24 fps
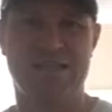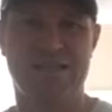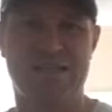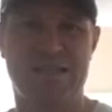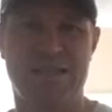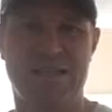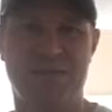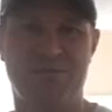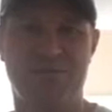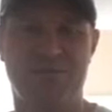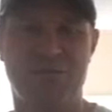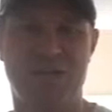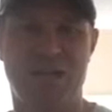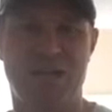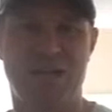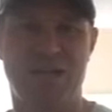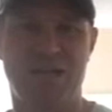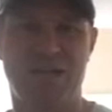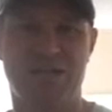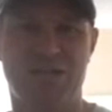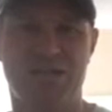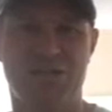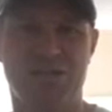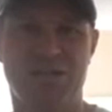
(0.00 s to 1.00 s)
Slam
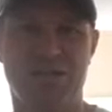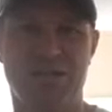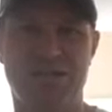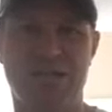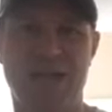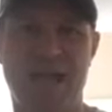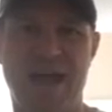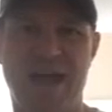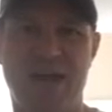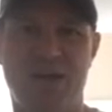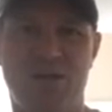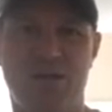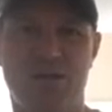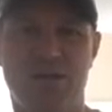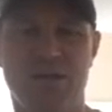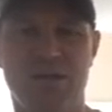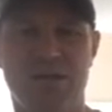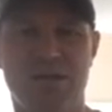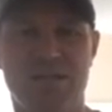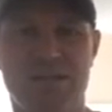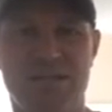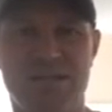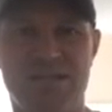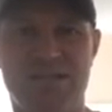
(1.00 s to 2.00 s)
Challenge. Now,
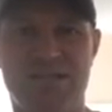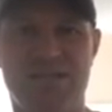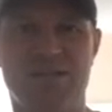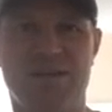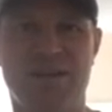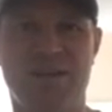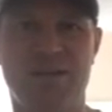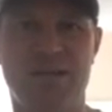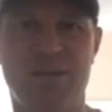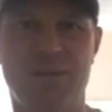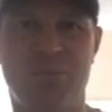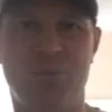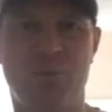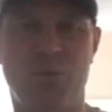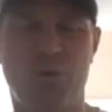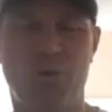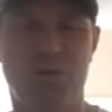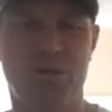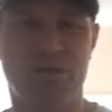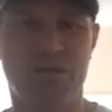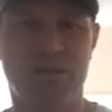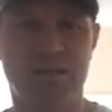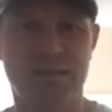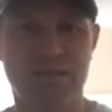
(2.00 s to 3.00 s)
this is very
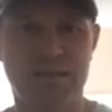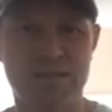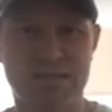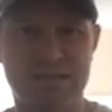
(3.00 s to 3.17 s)
important.